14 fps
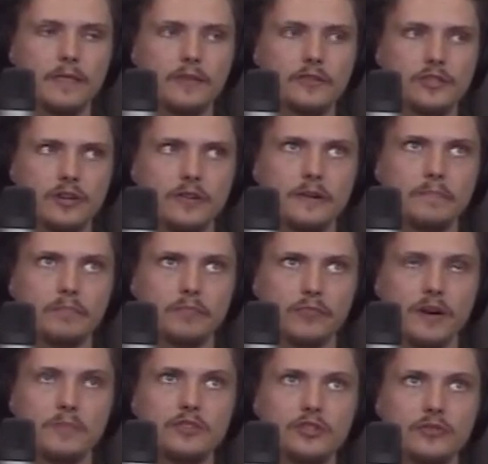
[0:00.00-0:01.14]
Sorry,
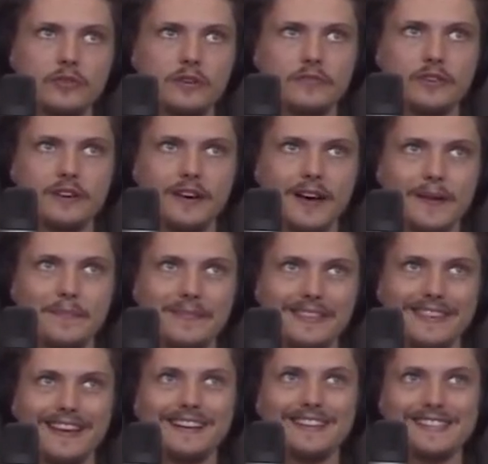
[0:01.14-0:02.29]
primary school in Vietnam,
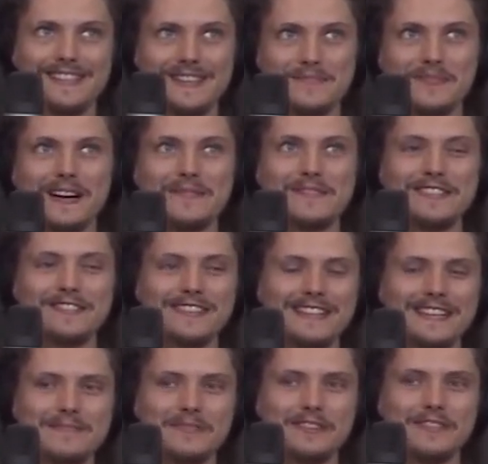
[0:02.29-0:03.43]
then continued primary school in
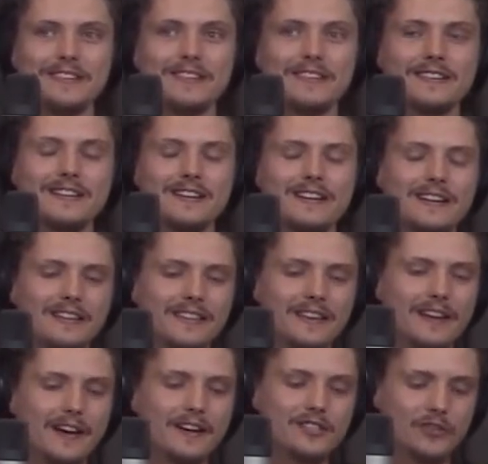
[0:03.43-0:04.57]
Cambodia,
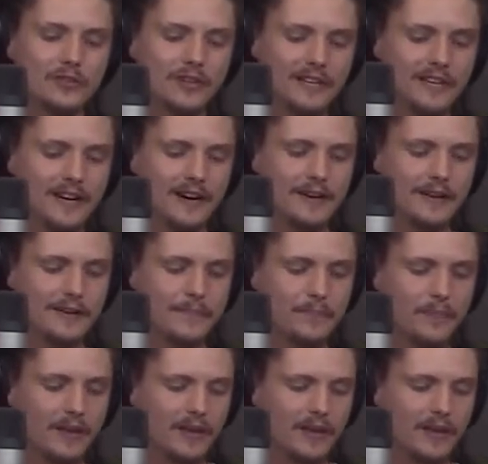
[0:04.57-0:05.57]
then high school in Ghana,